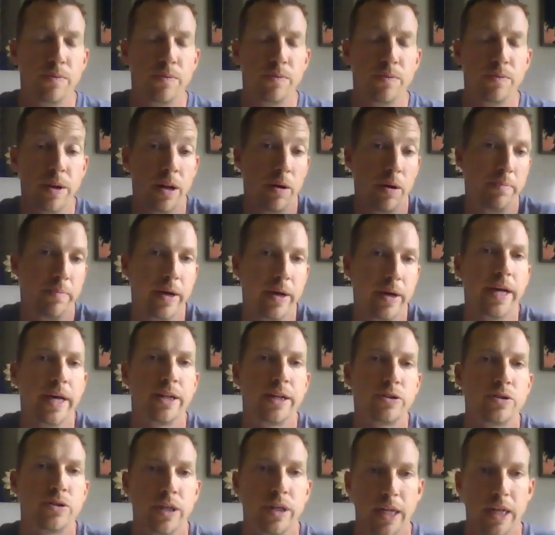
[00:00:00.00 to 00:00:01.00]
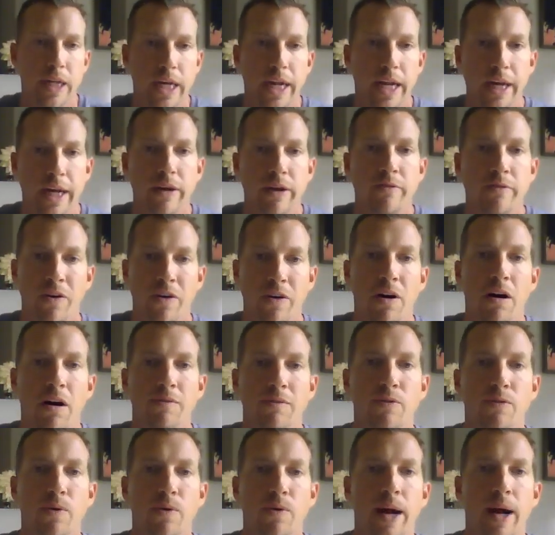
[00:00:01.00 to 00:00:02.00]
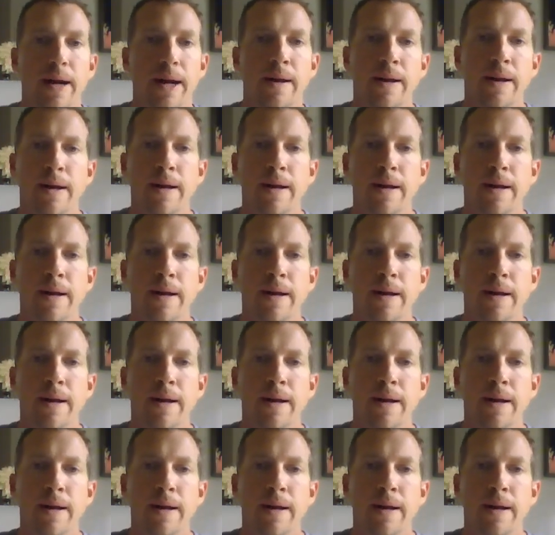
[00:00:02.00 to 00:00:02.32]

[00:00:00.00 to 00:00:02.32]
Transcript: being interested in getting involved, right?